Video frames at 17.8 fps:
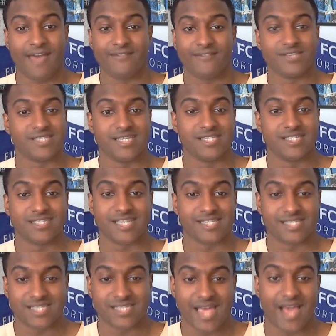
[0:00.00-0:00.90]
ever since they
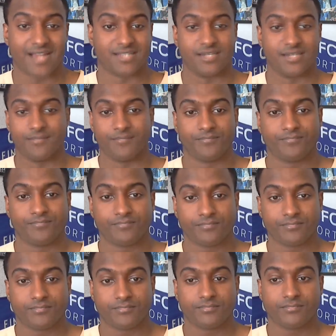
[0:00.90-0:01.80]
sacked him.
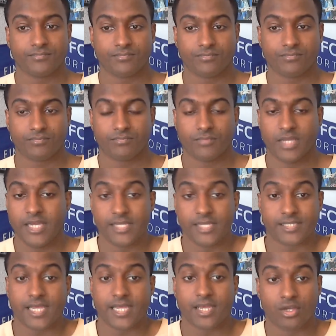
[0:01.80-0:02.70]
He
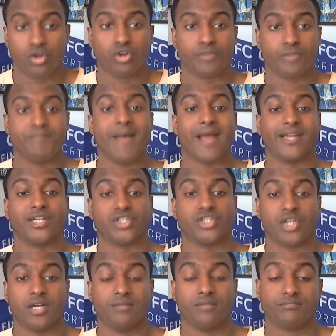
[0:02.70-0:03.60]
is a good
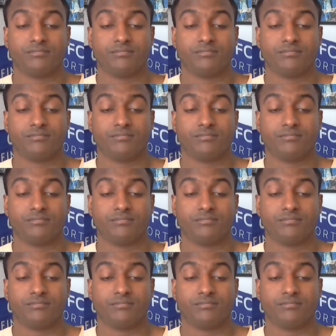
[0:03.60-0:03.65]
manager.